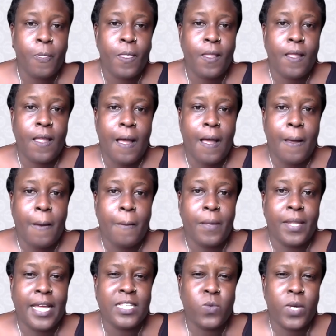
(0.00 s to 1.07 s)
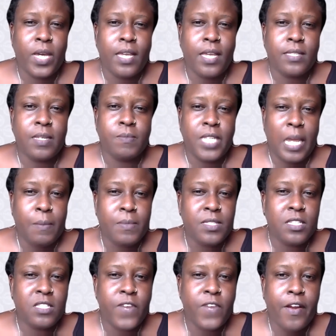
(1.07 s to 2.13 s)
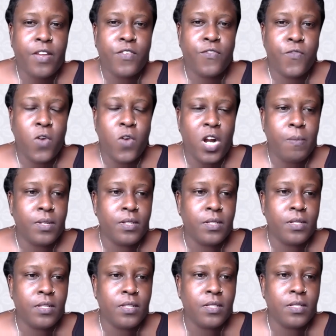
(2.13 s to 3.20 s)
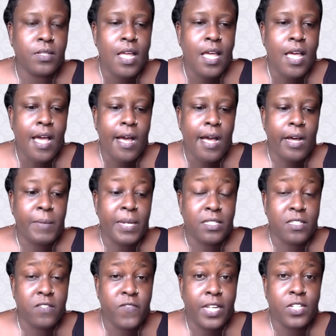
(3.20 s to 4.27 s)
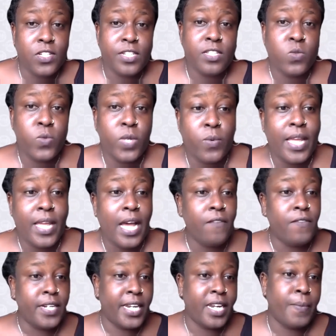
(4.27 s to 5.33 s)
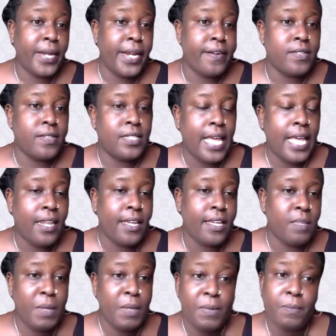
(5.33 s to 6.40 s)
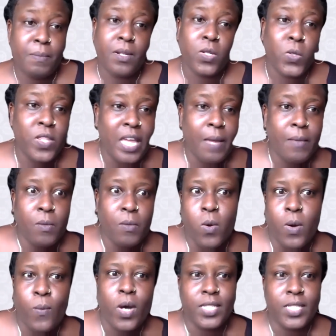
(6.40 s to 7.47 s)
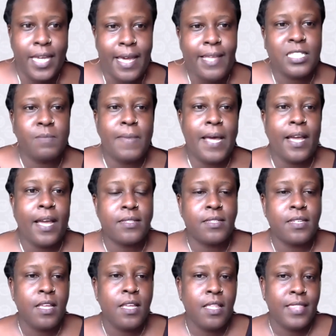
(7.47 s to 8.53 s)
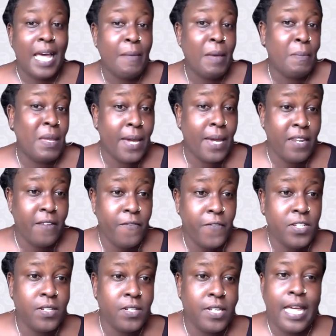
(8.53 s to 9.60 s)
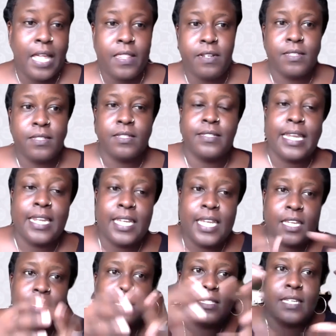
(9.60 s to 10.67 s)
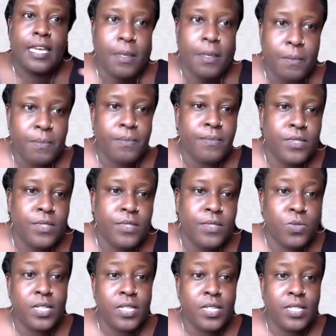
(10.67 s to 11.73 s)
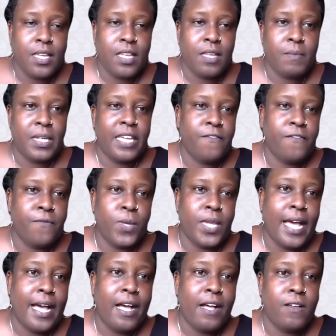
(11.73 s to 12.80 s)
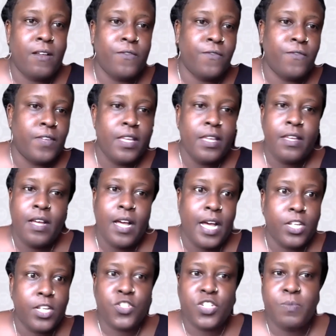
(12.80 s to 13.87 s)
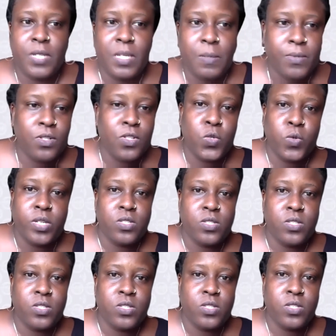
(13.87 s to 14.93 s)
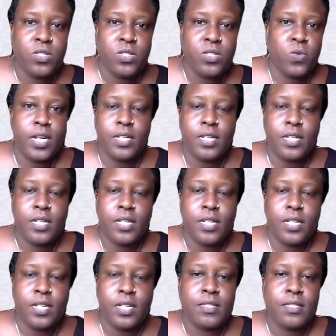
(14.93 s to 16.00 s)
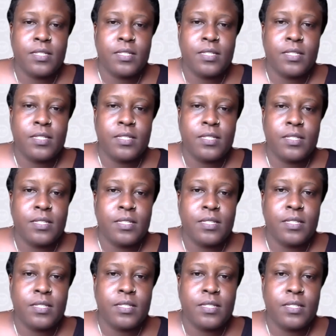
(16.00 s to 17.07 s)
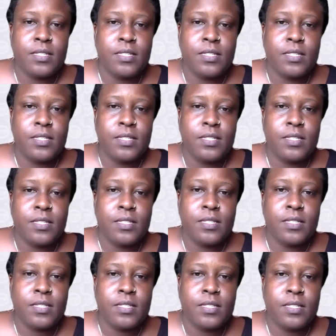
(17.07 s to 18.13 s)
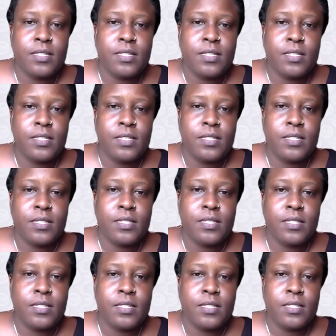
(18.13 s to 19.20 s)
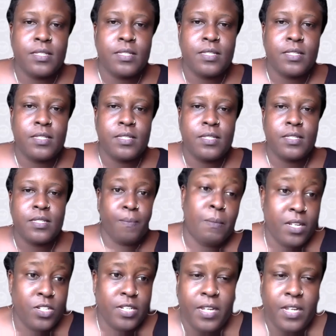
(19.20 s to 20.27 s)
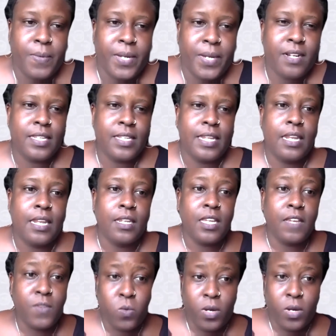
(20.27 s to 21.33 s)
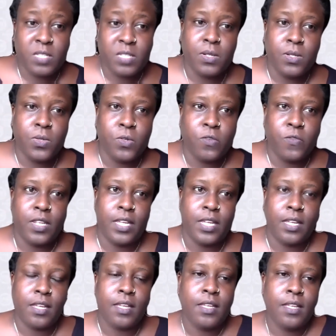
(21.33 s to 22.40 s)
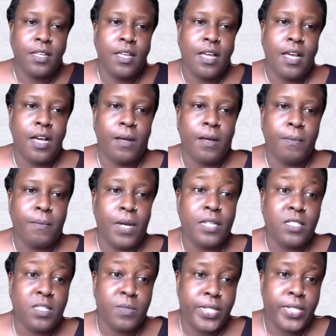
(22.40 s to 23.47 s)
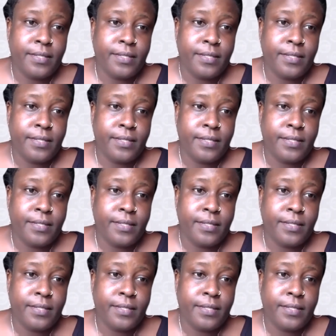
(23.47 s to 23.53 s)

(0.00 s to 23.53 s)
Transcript: And that's why sometimes these very formal interventions where we have their peers telling the people below them about what to expect, that might be beneficial in that there's a dedicated time to do this thing. But if we have 100 people going towards 10 near peers that are providing support, then that can become a bit much, I think, for the near peers, and then leave the ones below feeling unsupported.